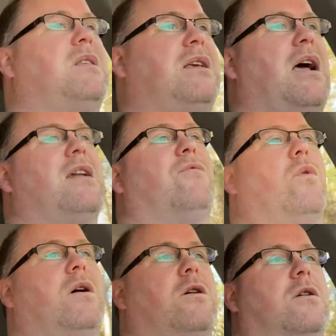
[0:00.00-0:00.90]
kind of
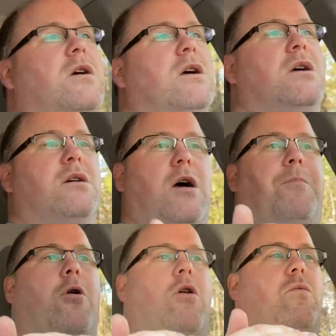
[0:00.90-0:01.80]
where
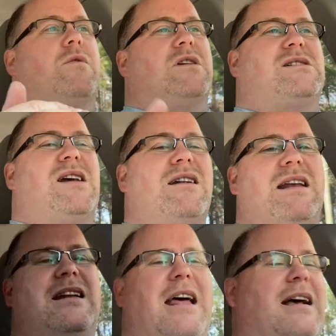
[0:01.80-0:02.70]
the sun
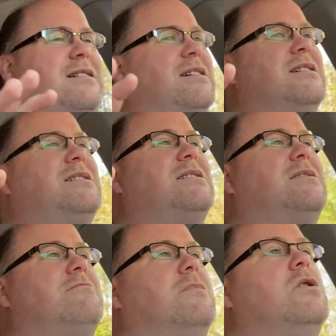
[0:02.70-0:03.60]
index is
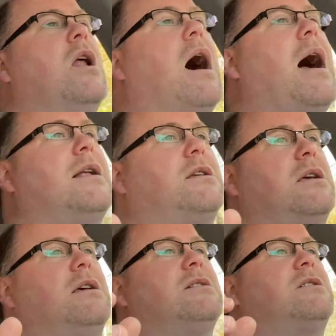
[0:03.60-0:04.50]
not
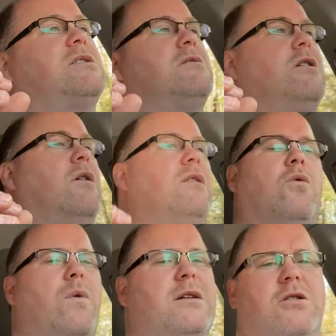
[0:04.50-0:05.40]
as, in the
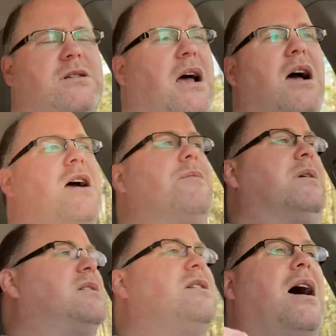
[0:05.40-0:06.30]
wintertime,
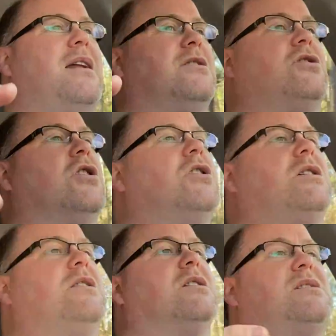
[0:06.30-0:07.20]
it's not as good
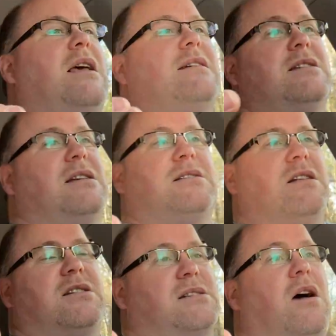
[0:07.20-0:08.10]
as it is in
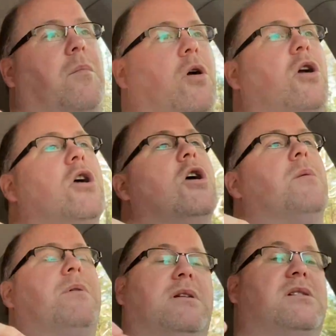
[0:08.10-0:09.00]
the summer,
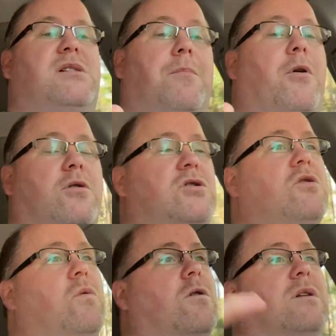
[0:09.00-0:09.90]
but in some parts of the
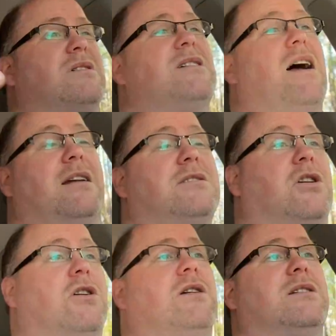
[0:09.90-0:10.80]
world, it's not as
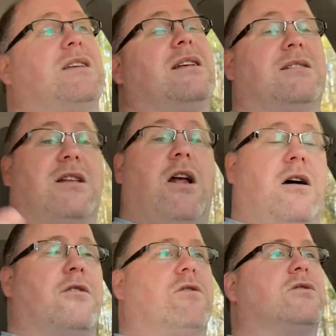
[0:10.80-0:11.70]
good as it is in
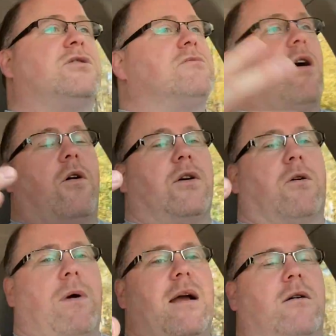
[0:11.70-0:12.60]
others all year
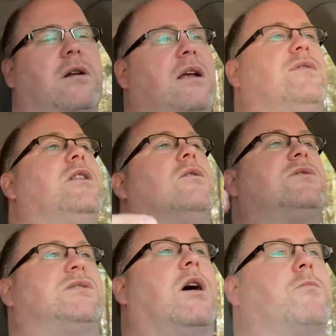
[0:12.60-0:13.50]
round, even though
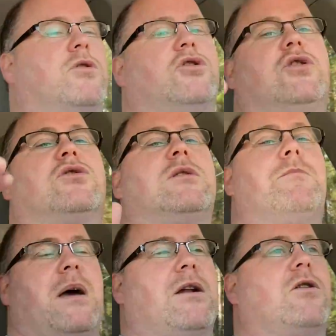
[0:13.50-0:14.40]
summer is usually
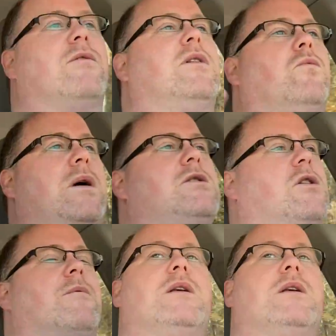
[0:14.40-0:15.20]
better than winter.